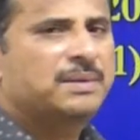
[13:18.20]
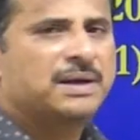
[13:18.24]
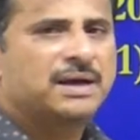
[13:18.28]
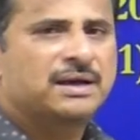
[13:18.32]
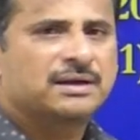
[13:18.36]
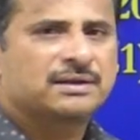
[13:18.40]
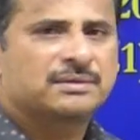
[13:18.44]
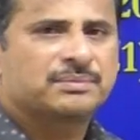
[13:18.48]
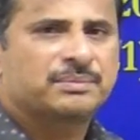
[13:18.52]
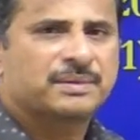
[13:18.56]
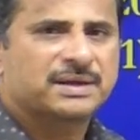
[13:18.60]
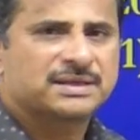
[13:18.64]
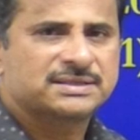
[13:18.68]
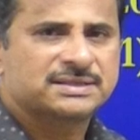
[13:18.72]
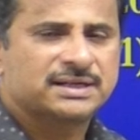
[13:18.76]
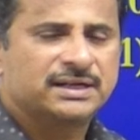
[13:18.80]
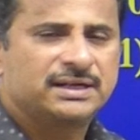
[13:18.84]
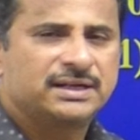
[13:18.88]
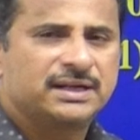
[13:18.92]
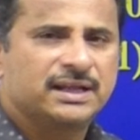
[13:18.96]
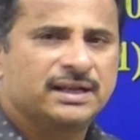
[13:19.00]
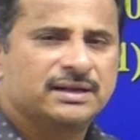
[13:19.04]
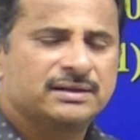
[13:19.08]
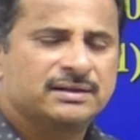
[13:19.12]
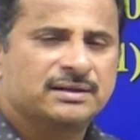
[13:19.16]
Park
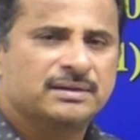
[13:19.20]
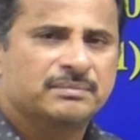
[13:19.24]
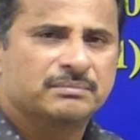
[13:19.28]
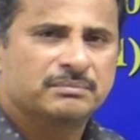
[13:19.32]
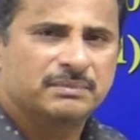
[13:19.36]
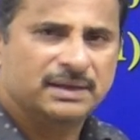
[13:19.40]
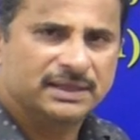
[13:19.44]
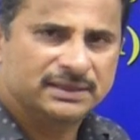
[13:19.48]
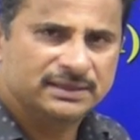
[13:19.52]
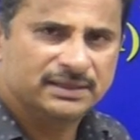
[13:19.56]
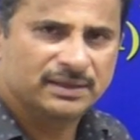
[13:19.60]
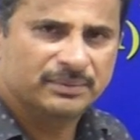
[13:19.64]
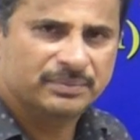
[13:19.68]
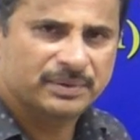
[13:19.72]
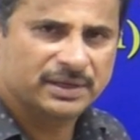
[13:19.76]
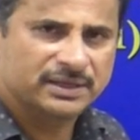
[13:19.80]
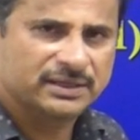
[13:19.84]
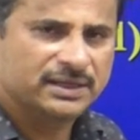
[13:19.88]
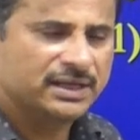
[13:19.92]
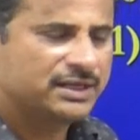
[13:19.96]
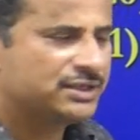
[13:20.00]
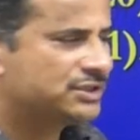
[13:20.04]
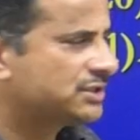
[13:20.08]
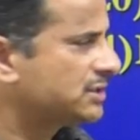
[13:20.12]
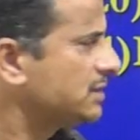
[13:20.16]
present in Madhya
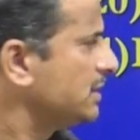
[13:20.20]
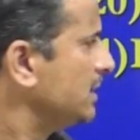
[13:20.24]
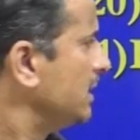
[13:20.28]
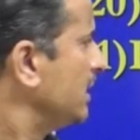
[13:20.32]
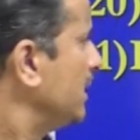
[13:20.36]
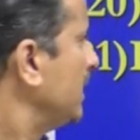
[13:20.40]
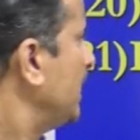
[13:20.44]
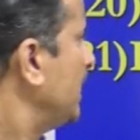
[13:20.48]
Pradesh.